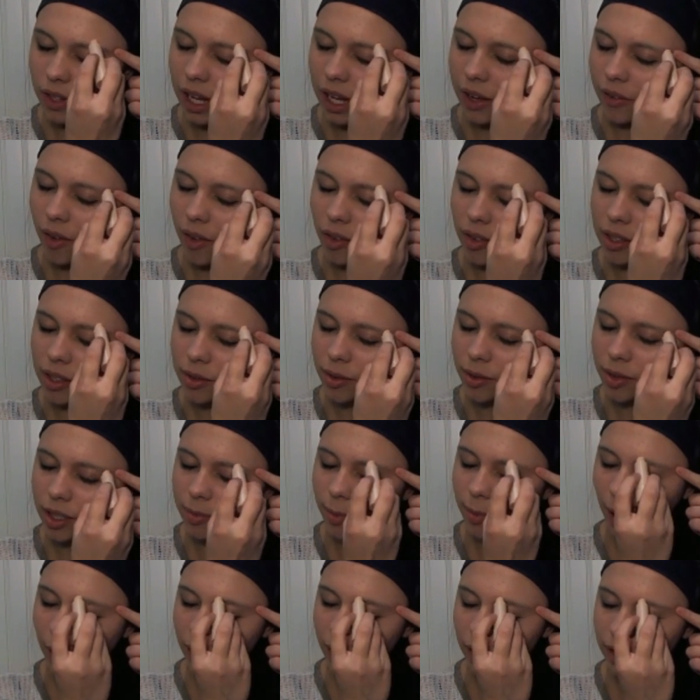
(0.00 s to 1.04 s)
I found this works
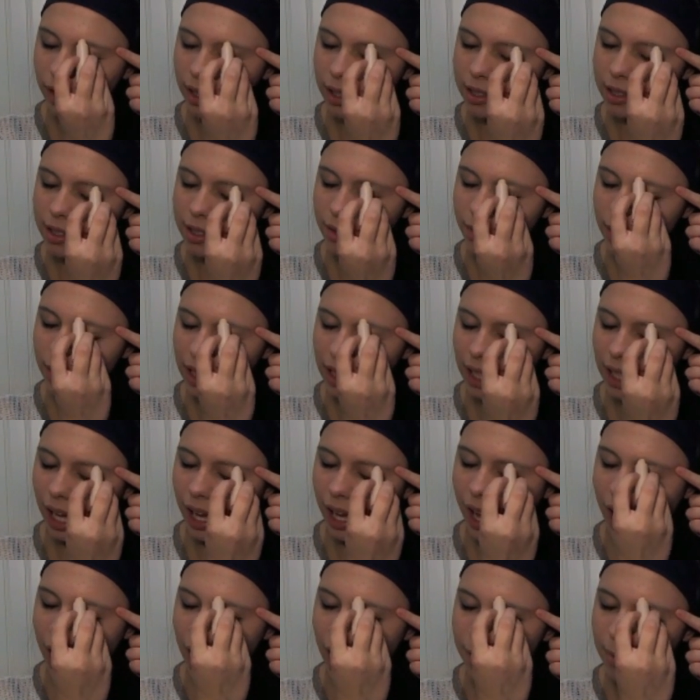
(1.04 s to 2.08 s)
better than just a really light
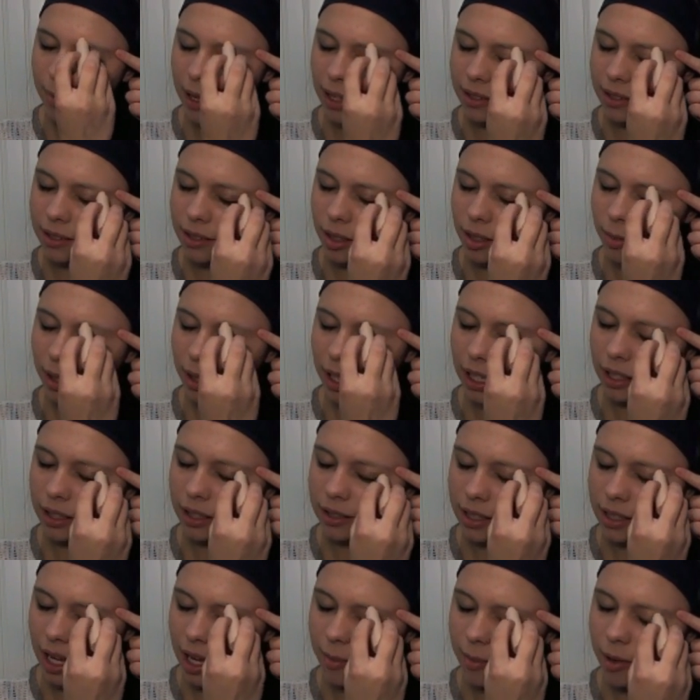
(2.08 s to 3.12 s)
eye pencil
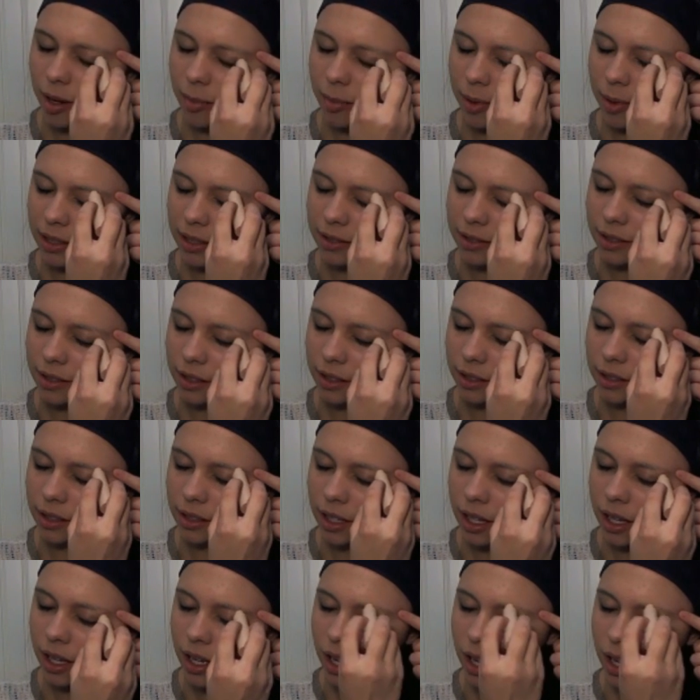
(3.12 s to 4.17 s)
because eyebrow pencils
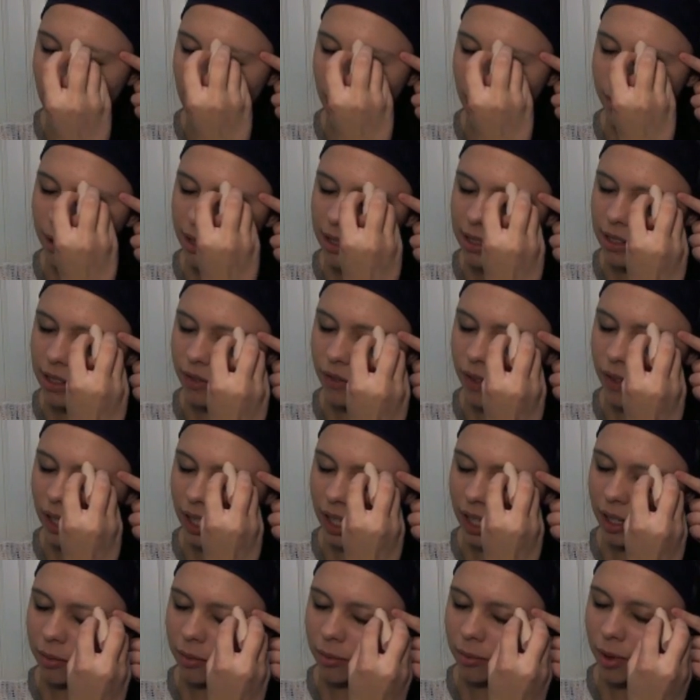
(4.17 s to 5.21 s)
are meant to fill
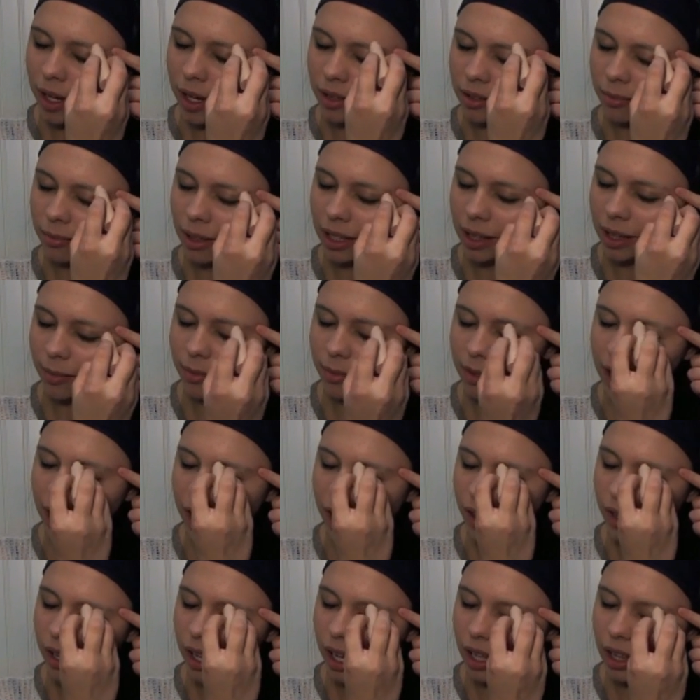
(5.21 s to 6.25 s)
in brows, make them
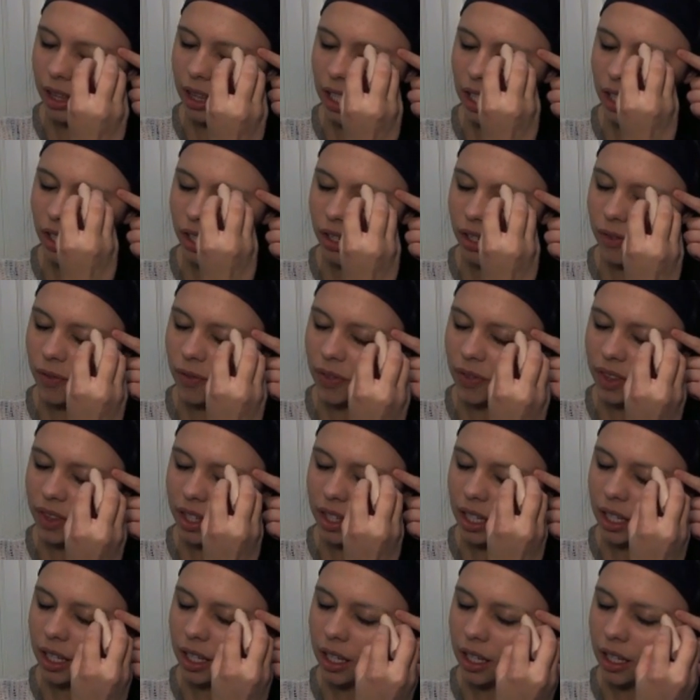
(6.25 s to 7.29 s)
thicker, not thinner.
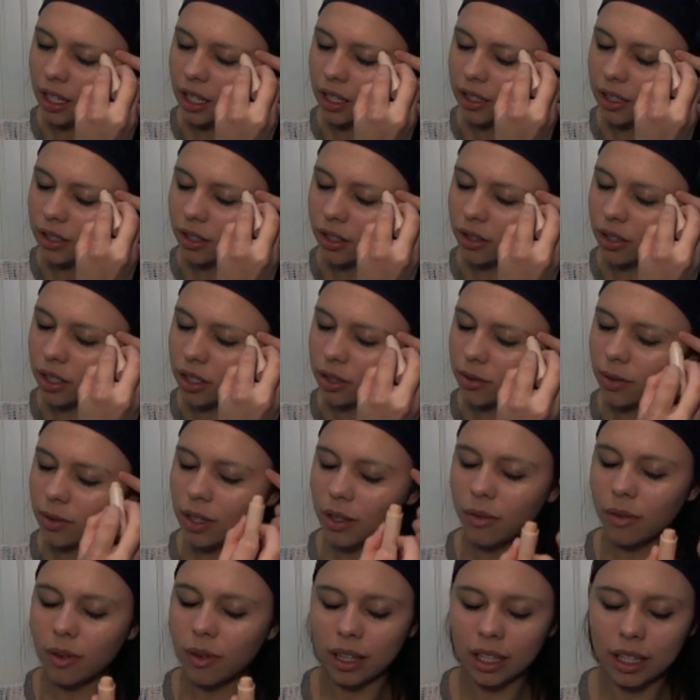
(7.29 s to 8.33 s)
So just with
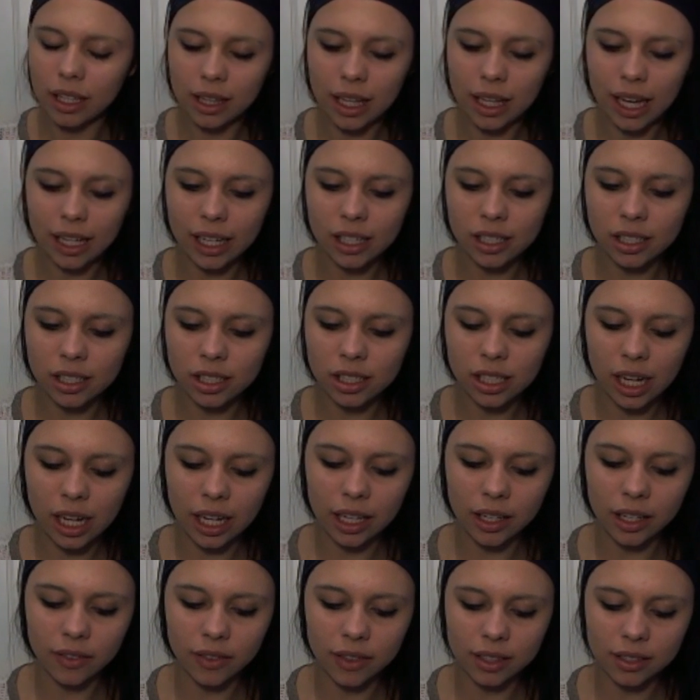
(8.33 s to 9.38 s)
a really light
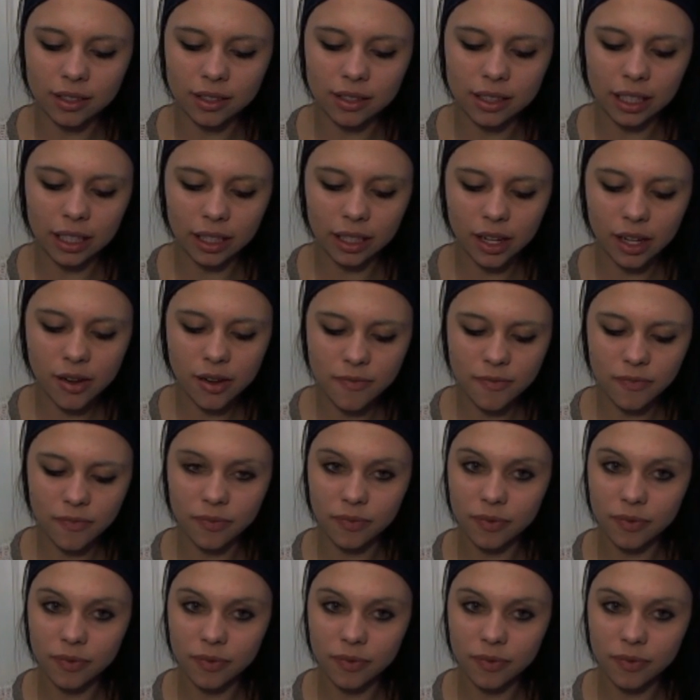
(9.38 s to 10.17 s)
shade of concealer,